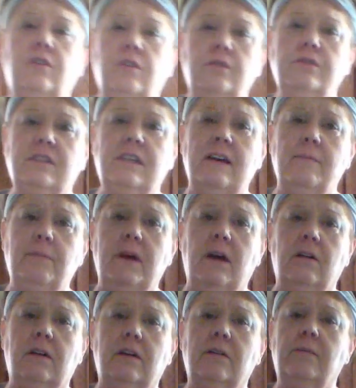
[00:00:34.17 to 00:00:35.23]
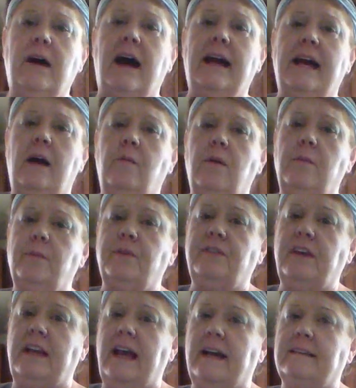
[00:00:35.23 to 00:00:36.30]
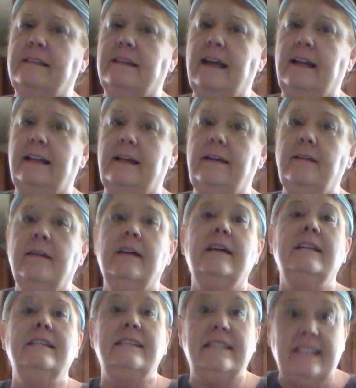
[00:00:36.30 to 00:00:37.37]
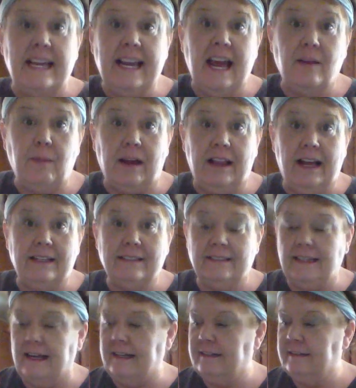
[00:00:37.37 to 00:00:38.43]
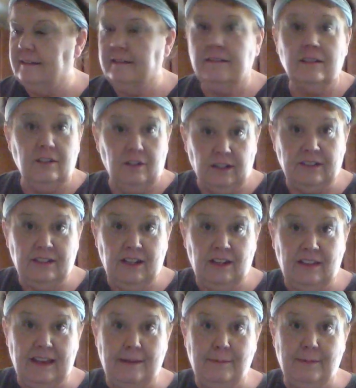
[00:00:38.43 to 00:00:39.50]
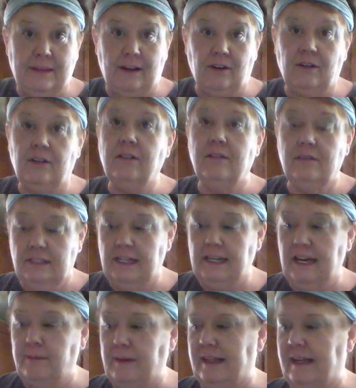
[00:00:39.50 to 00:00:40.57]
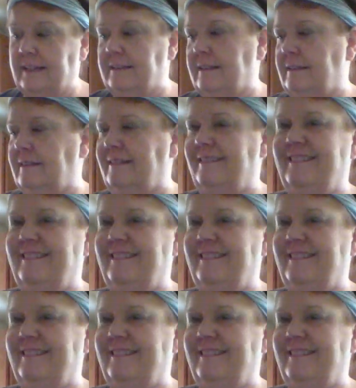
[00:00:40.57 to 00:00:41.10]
Use skim milk. I got 1% accidentally. Didn't have my glasses on. You're gonna see a theme there. Didn't have my glasses.